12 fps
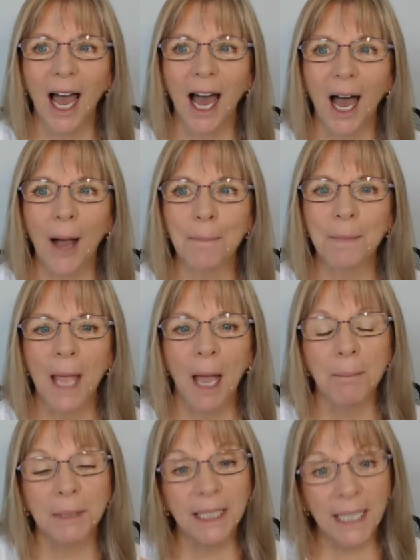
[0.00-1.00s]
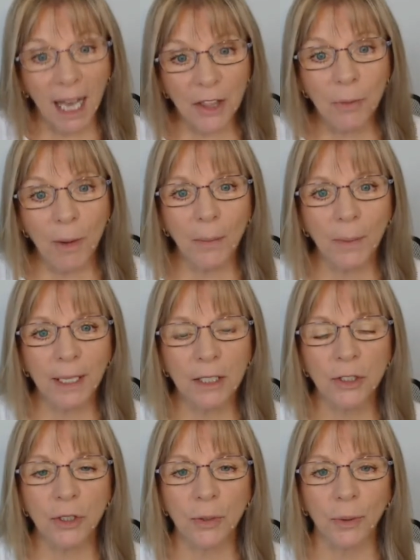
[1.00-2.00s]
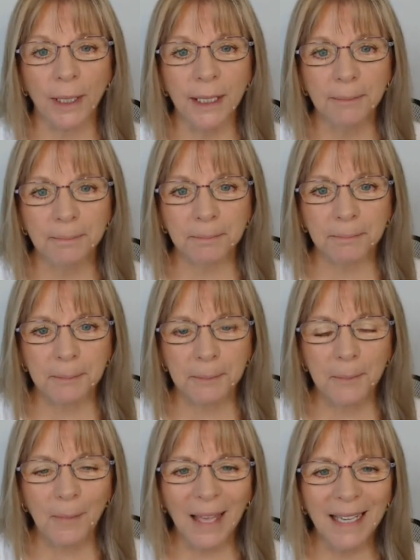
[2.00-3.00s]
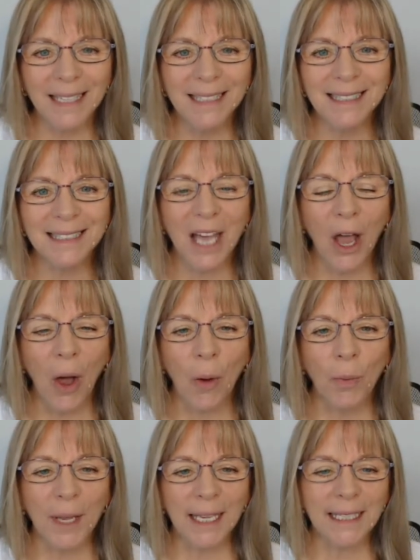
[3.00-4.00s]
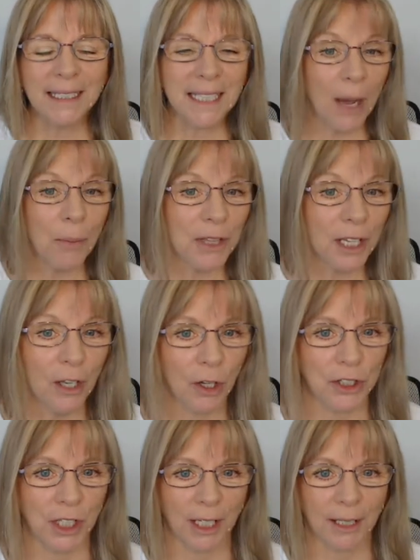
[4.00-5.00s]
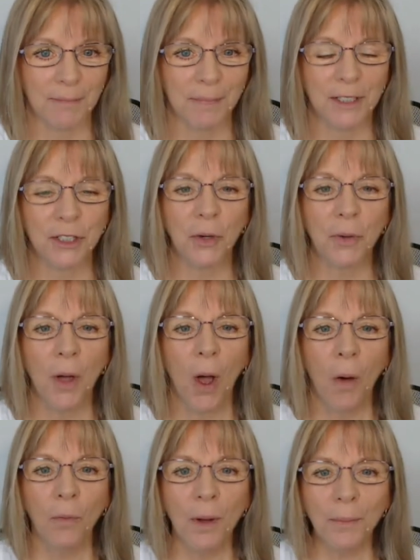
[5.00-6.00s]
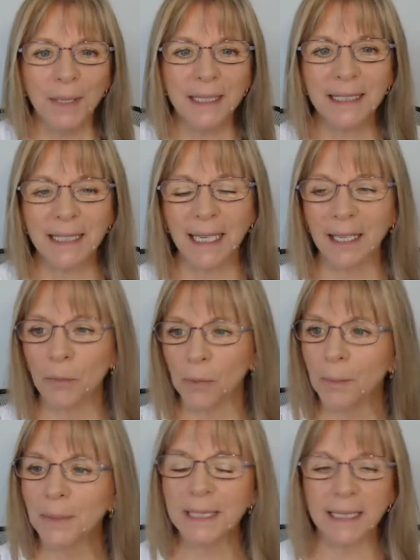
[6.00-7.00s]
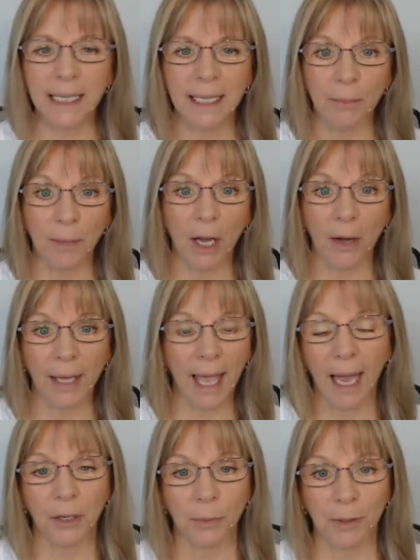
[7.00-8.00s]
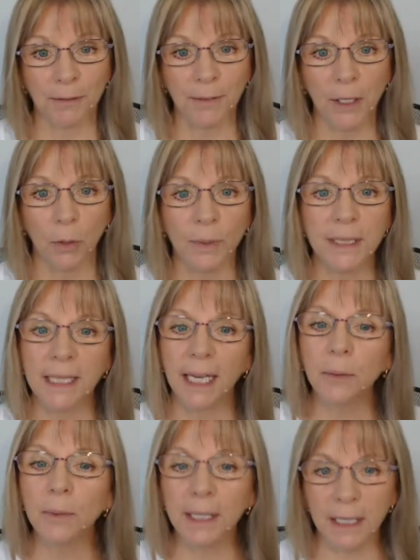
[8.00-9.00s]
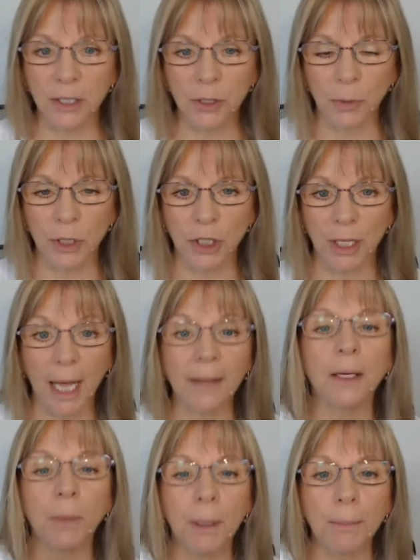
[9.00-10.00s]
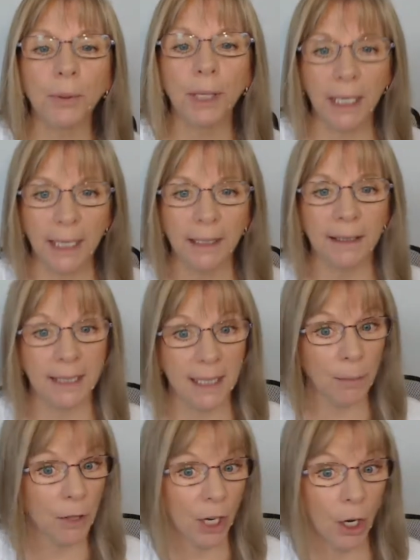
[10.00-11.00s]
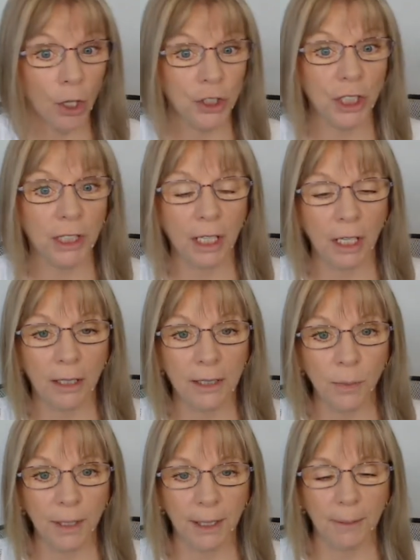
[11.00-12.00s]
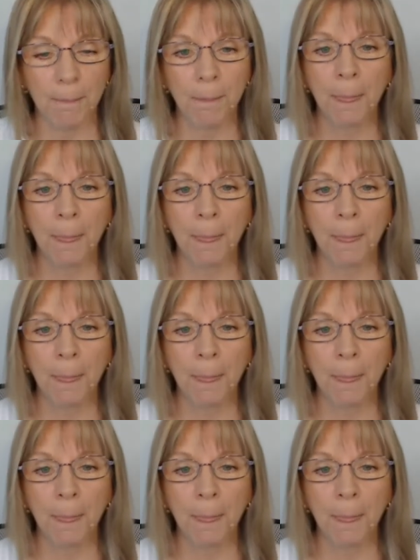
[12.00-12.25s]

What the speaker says: But the other way we can do it is we start with the logic. So when we're seeing it, we're going, how do we feel? We're starting with intuition, and then we bring in some of the logic that goes with it.